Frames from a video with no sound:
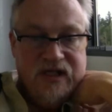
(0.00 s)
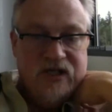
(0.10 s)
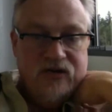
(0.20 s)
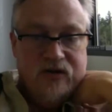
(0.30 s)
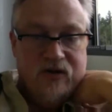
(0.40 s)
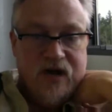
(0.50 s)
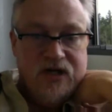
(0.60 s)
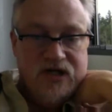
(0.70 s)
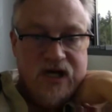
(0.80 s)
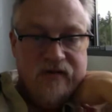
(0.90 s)
do a
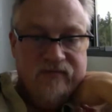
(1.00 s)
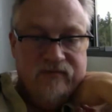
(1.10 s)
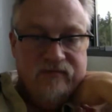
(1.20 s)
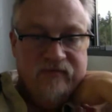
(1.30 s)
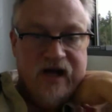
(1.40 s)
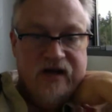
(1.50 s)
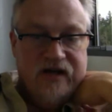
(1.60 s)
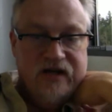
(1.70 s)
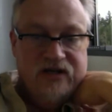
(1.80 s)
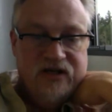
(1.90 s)
cron job
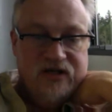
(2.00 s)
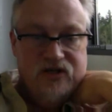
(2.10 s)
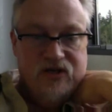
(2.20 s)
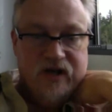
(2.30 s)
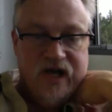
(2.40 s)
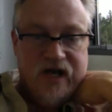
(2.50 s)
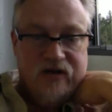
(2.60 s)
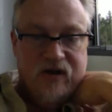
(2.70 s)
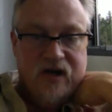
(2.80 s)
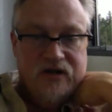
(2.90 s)
validation because you already had a
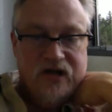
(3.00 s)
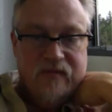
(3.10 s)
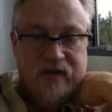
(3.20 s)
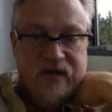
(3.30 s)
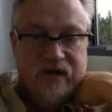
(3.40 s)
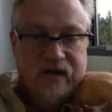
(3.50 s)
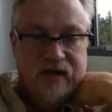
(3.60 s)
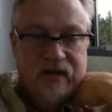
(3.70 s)
cron job in there.